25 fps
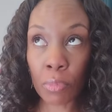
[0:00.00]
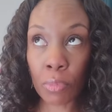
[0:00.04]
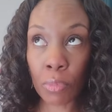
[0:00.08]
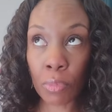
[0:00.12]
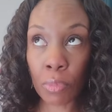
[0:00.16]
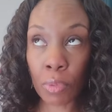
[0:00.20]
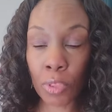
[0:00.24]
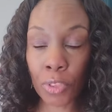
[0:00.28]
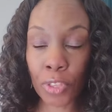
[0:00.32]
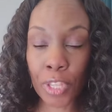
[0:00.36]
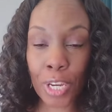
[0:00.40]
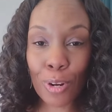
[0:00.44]

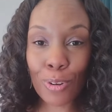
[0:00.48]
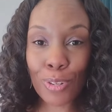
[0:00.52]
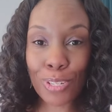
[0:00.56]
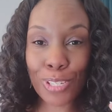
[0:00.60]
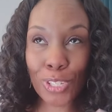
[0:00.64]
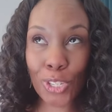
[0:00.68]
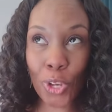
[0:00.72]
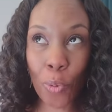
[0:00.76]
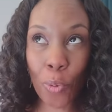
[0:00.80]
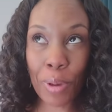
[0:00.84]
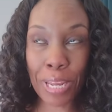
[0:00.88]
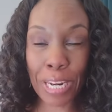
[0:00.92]
there's
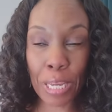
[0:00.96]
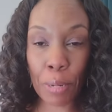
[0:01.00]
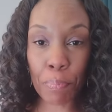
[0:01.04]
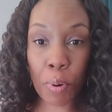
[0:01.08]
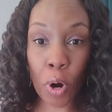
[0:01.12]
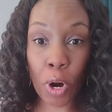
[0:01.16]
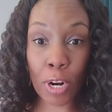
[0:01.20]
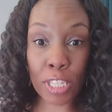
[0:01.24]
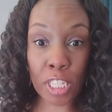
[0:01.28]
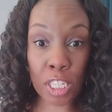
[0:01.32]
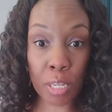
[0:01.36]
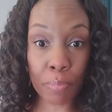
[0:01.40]
so many
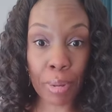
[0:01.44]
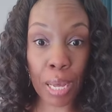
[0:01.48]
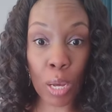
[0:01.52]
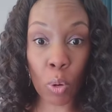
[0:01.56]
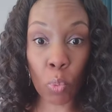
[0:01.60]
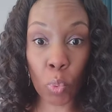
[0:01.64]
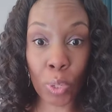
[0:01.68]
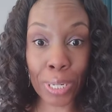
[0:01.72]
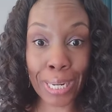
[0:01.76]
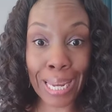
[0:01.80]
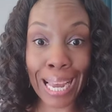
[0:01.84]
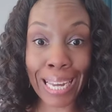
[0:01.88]
parts about
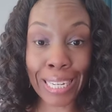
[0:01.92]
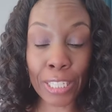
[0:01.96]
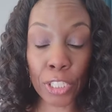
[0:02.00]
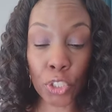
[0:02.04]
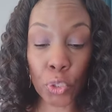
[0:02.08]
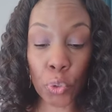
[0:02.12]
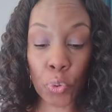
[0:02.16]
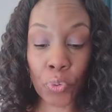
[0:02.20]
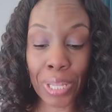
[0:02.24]
what I do